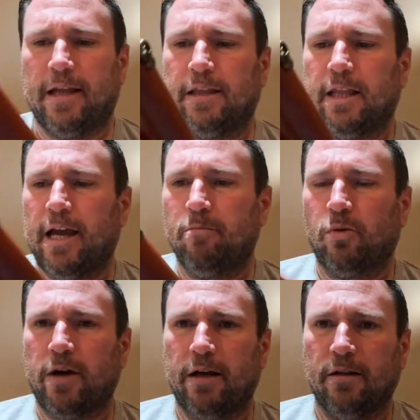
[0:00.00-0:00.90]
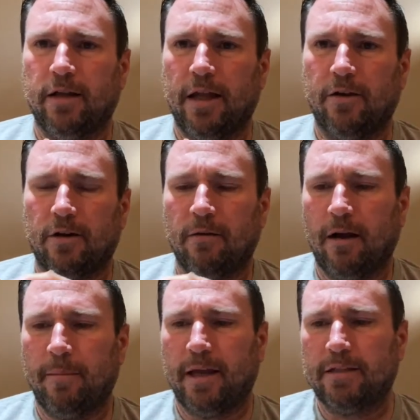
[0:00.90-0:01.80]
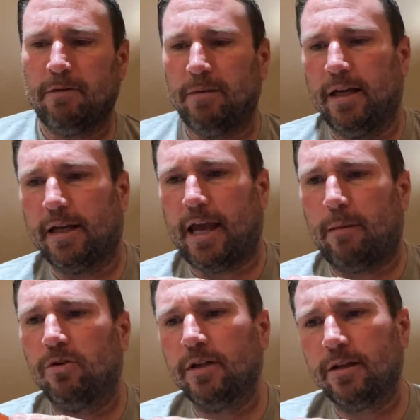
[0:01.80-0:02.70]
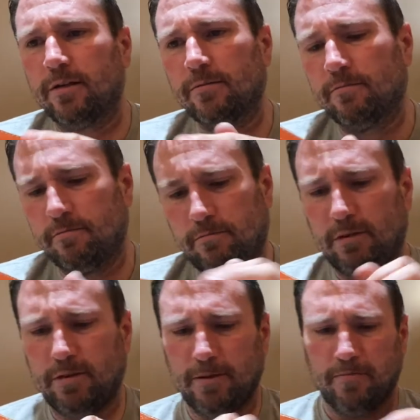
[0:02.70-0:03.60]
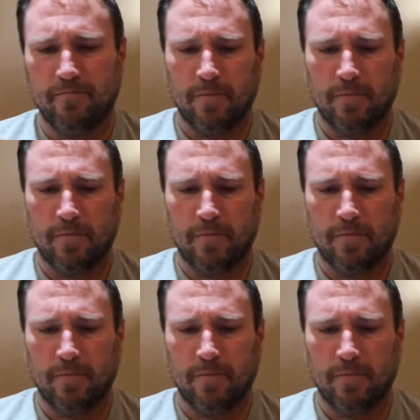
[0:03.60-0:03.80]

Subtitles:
light brown leather. I mean, I guess maybe a camel leather, maybe.